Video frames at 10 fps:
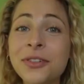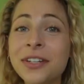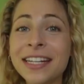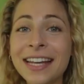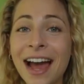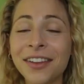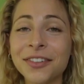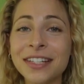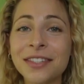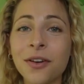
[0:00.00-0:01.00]
do need
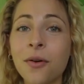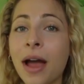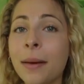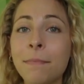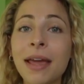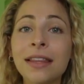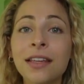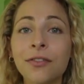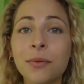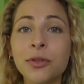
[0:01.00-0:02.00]
calories though, and
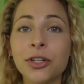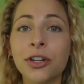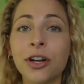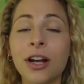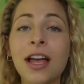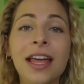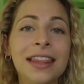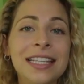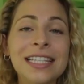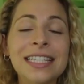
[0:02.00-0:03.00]
mainly from sugar.
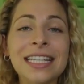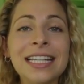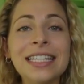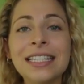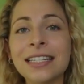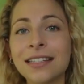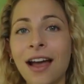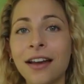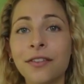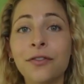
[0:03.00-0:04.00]
This is the easiest
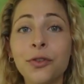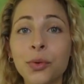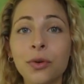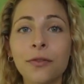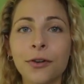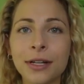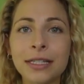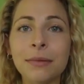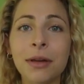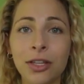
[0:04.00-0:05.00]
kind of fuel for us
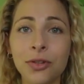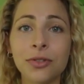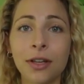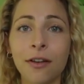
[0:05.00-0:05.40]
to make use